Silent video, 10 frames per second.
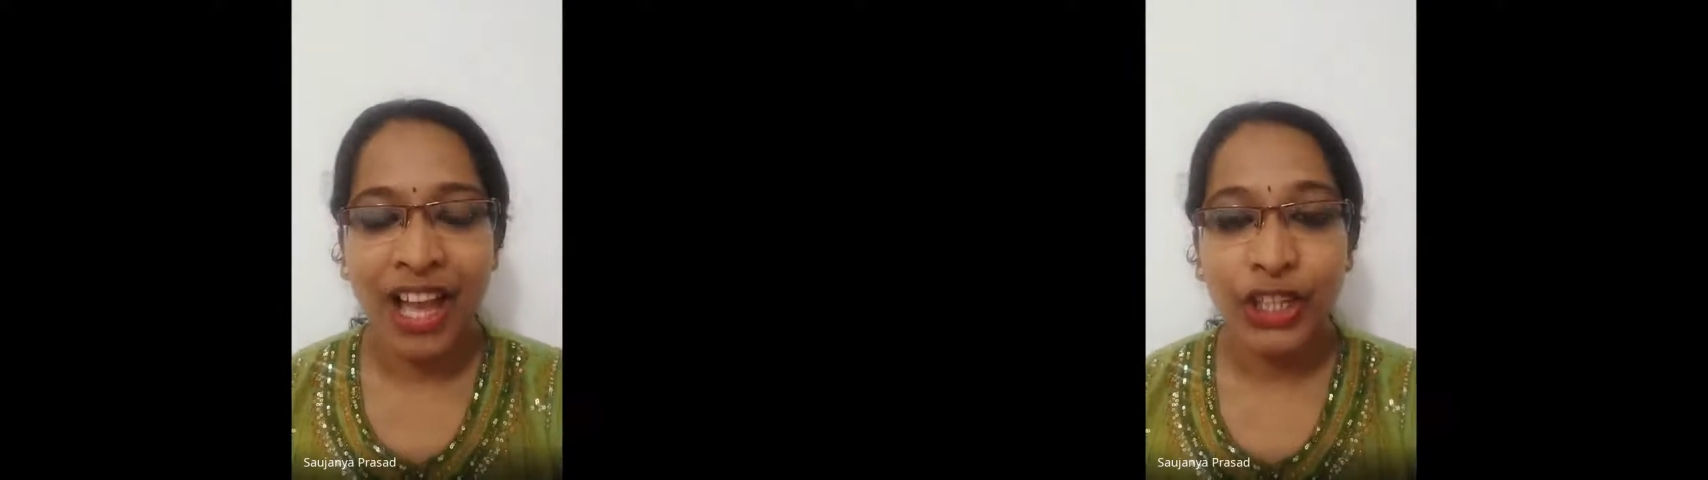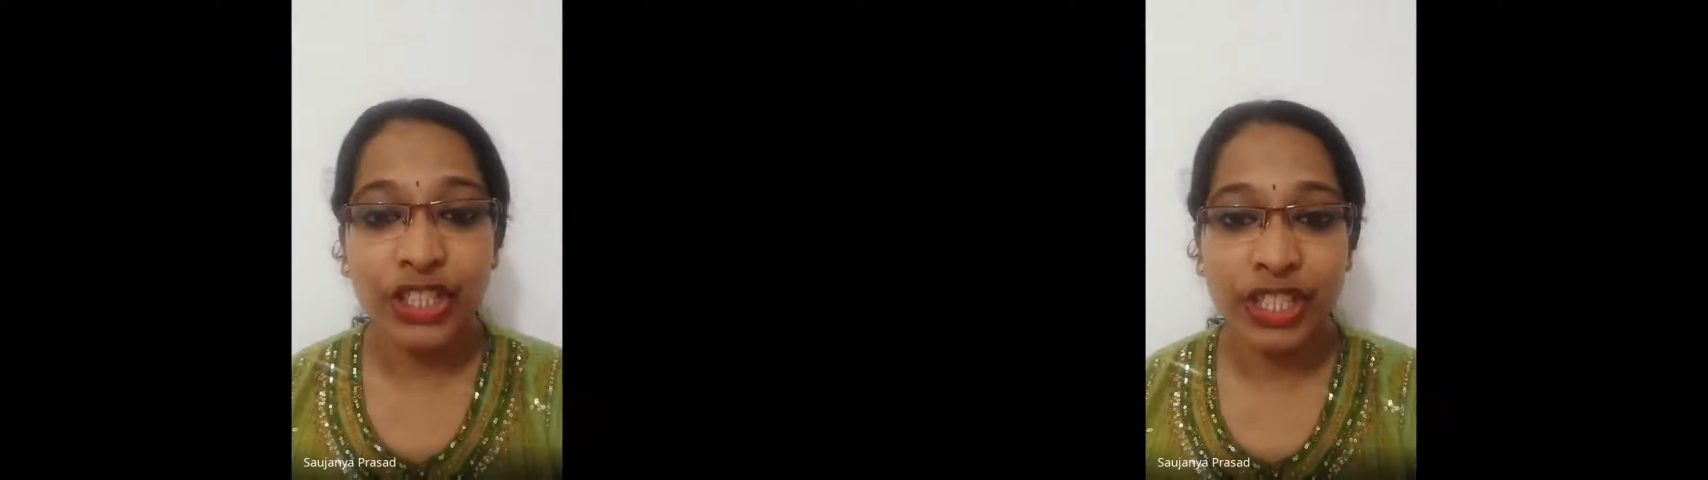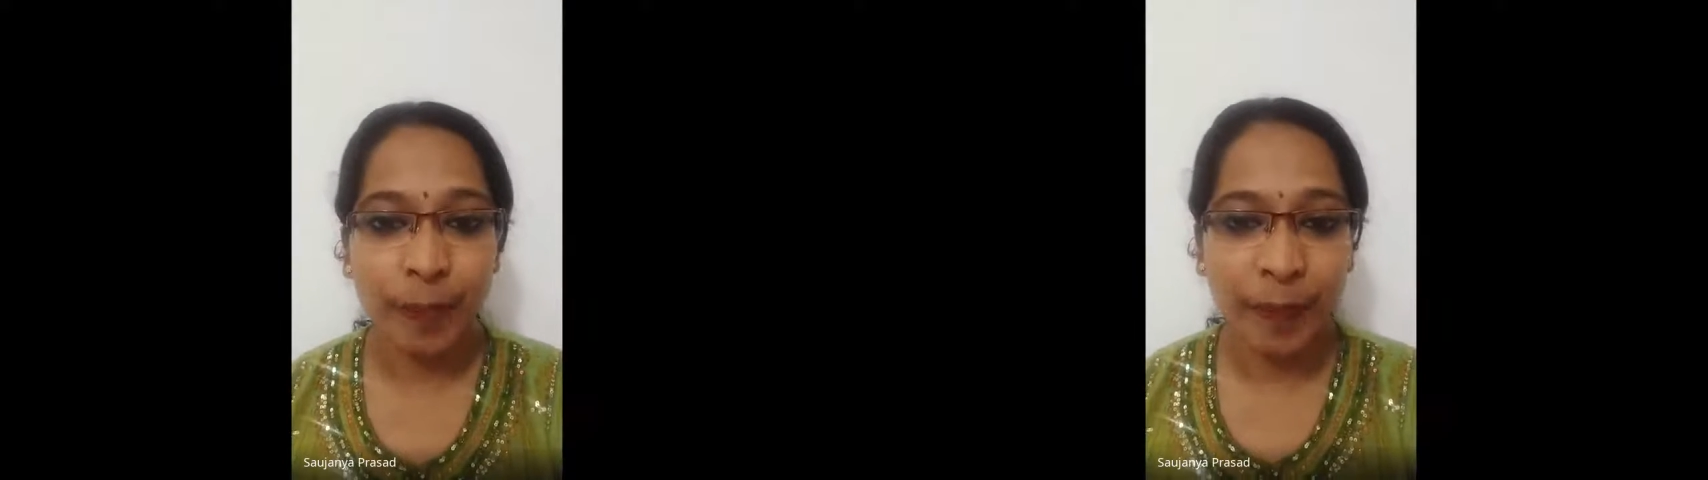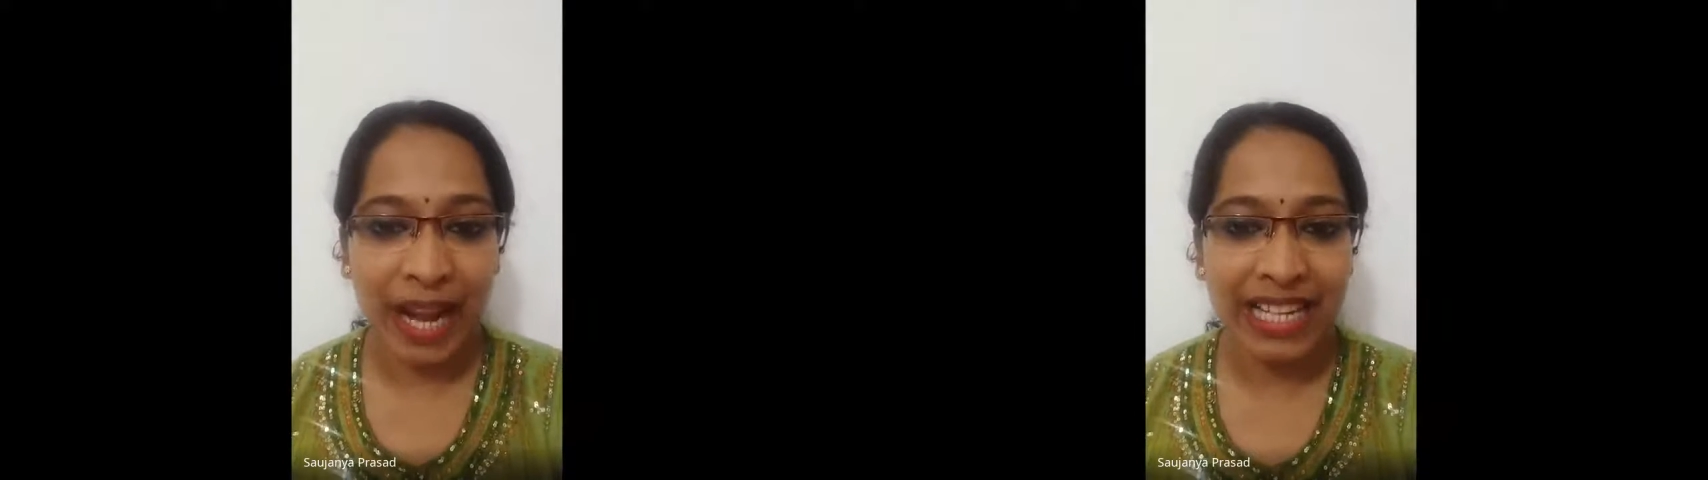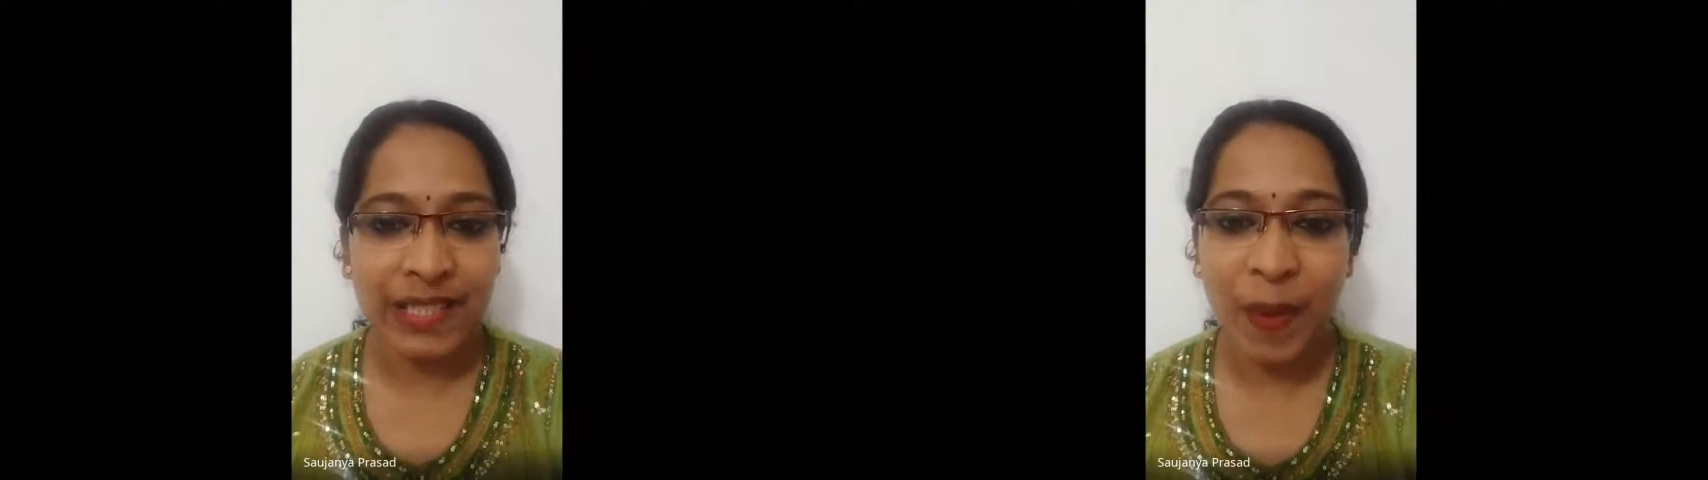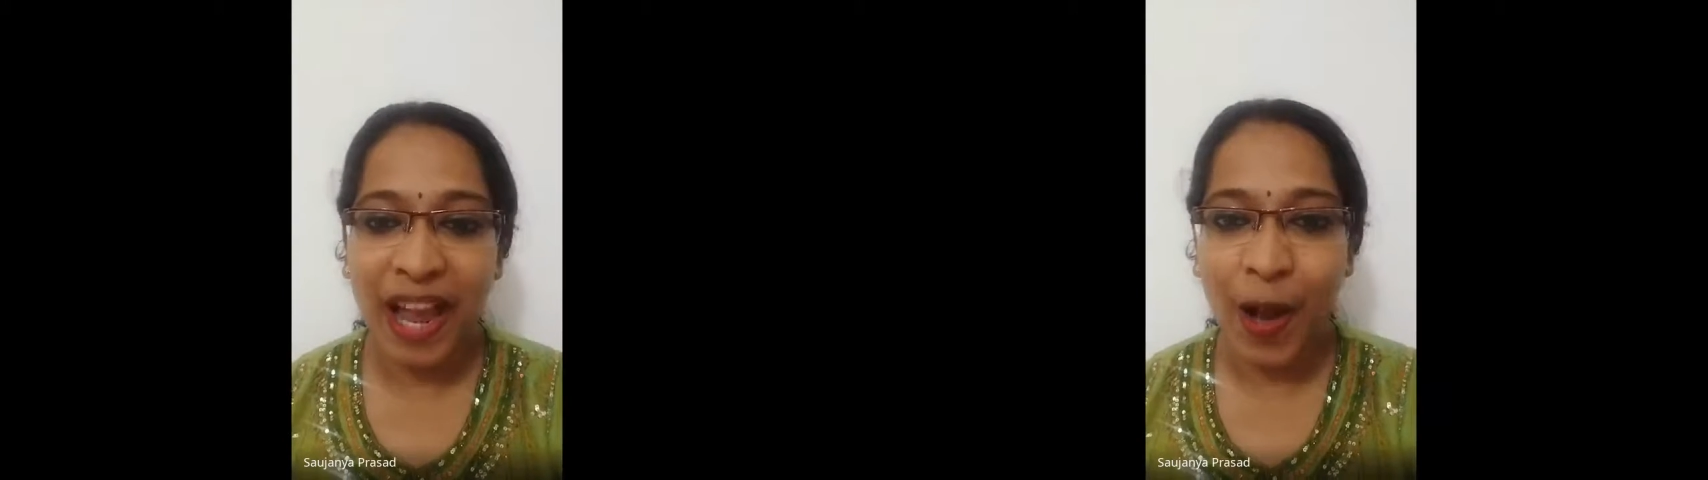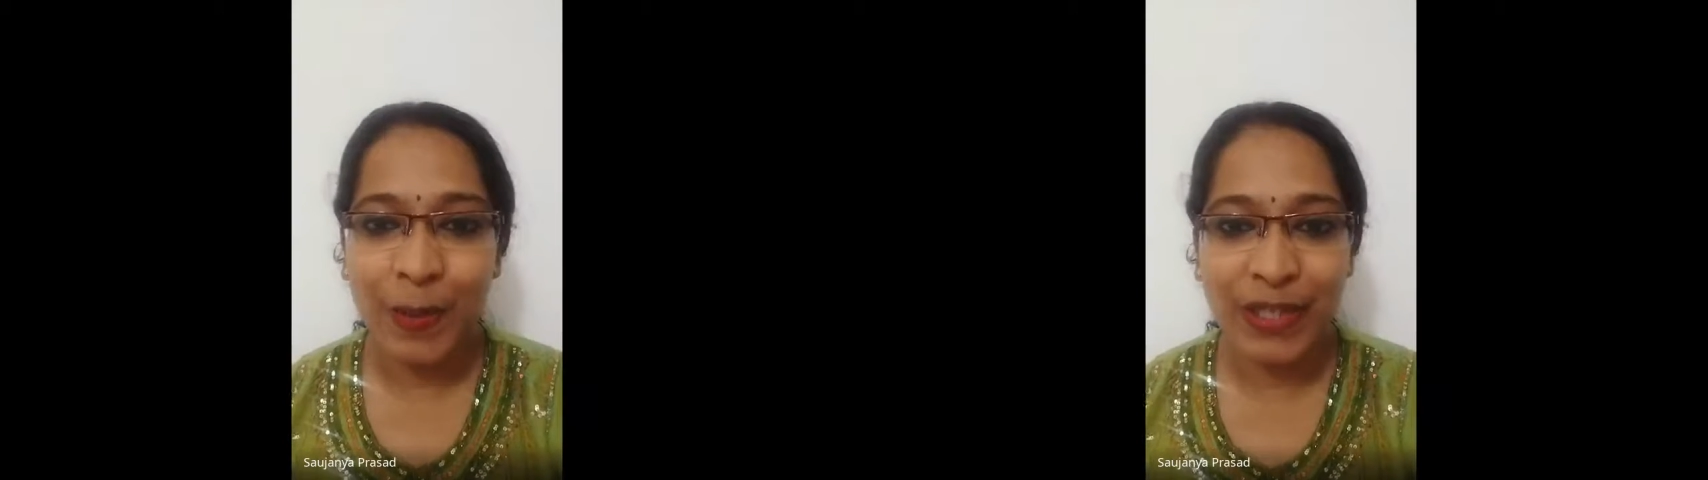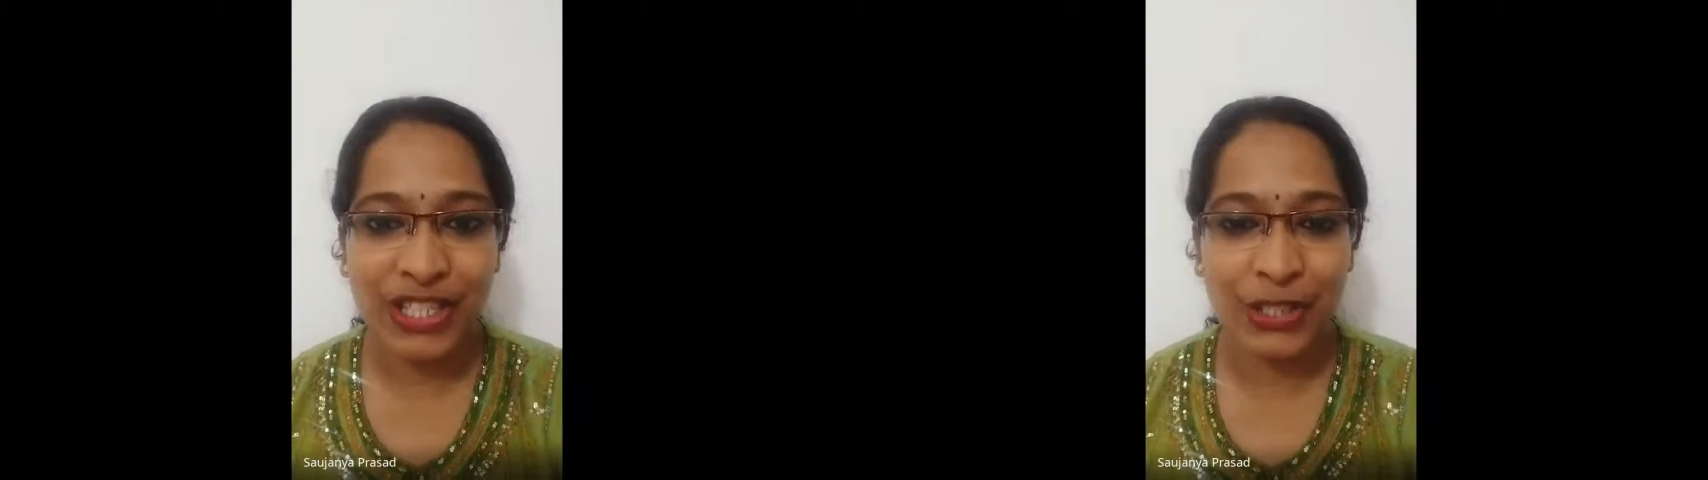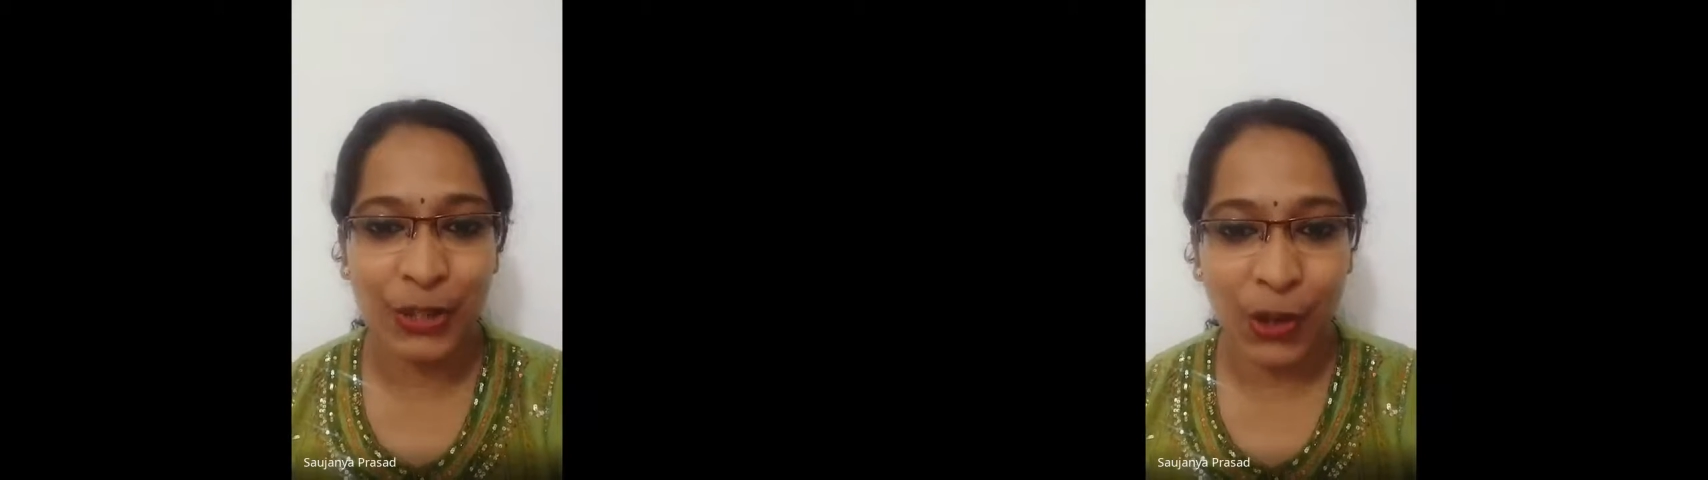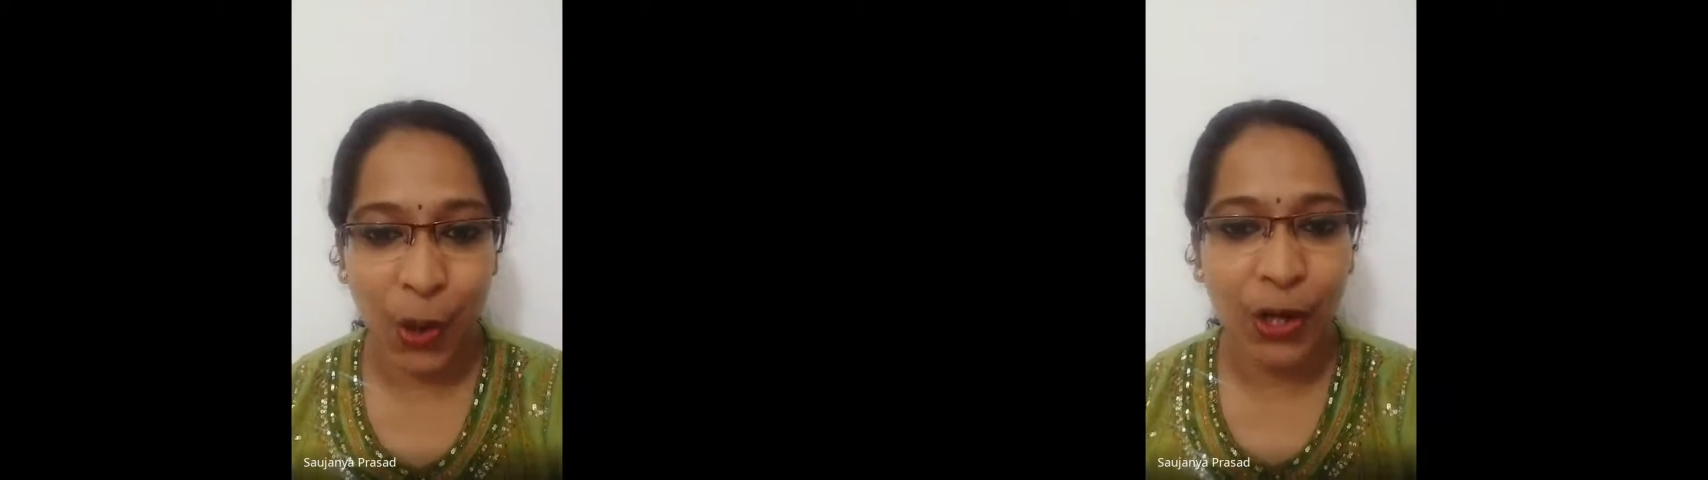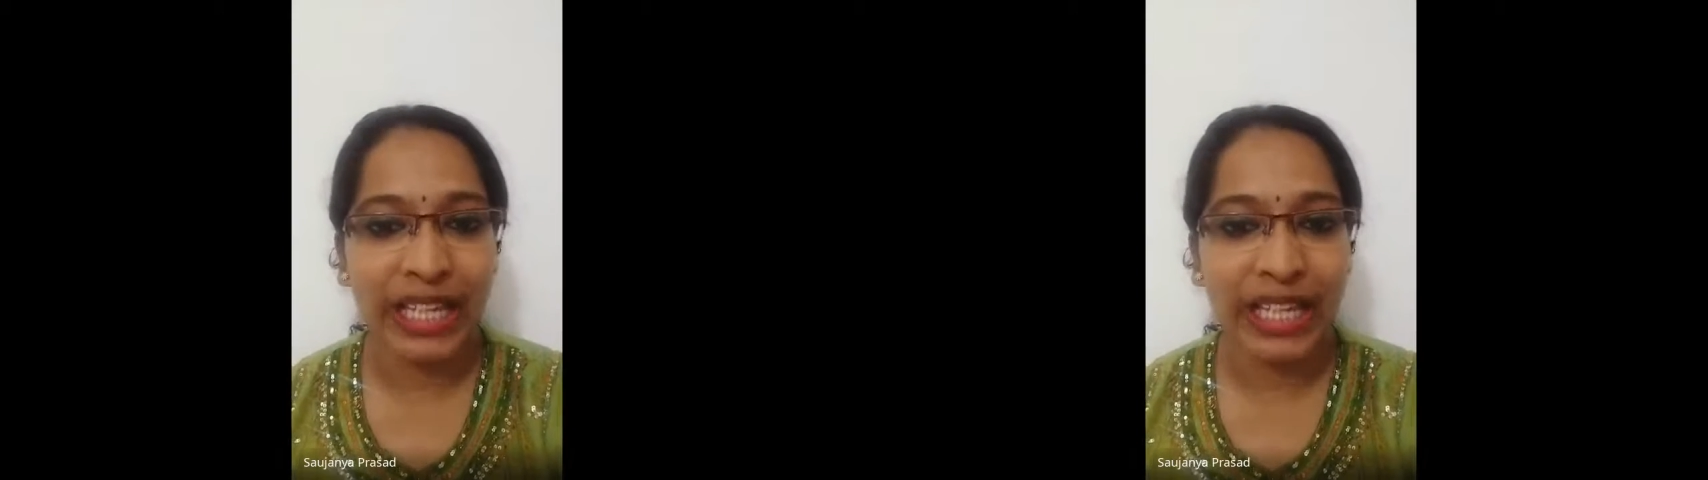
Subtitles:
you're surprised by how much raw